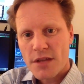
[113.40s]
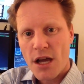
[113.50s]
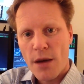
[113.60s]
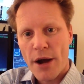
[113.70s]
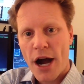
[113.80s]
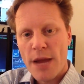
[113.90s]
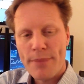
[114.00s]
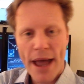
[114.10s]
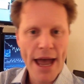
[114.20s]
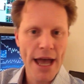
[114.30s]
on my
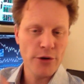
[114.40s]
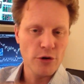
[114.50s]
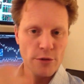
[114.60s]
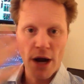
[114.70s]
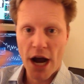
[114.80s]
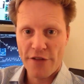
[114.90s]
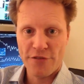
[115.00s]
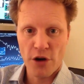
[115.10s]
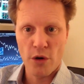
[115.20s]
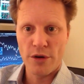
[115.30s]
iPad or my
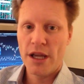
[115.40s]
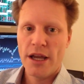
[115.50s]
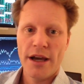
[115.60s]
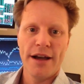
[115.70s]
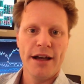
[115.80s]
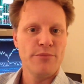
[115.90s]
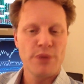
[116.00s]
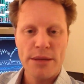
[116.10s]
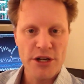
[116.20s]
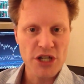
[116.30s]
iPhone, uh,
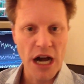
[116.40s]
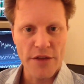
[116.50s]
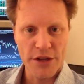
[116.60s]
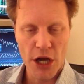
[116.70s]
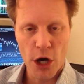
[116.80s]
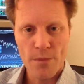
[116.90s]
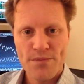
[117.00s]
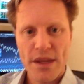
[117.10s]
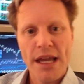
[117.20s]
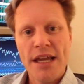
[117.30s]
pretty much on the go.
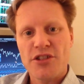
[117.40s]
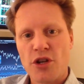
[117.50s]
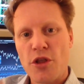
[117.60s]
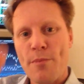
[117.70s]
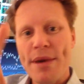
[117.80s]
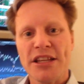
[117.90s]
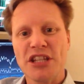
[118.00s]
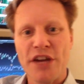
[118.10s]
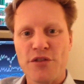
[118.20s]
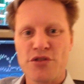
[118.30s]
So the big
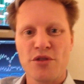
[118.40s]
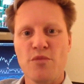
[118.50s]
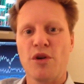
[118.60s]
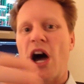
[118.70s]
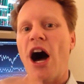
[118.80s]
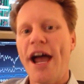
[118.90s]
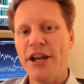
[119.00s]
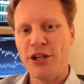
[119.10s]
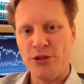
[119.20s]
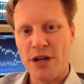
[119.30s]
difference between what I
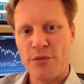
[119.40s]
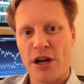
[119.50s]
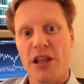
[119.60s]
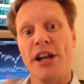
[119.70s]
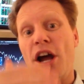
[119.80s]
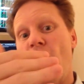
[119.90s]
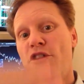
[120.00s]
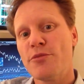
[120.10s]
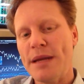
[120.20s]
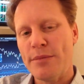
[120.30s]
do and what a lot of
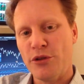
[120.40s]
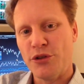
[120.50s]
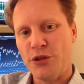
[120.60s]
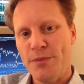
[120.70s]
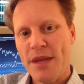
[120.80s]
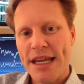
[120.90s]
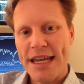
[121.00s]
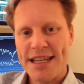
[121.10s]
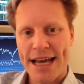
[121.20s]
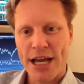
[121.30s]
other people do
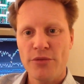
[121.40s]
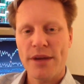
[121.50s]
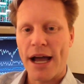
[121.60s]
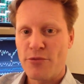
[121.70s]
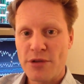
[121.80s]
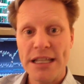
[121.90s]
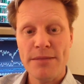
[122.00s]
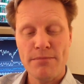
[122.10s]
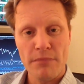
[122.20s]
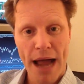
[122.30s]
is I don't, I
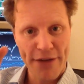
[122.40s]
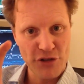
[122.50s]
really have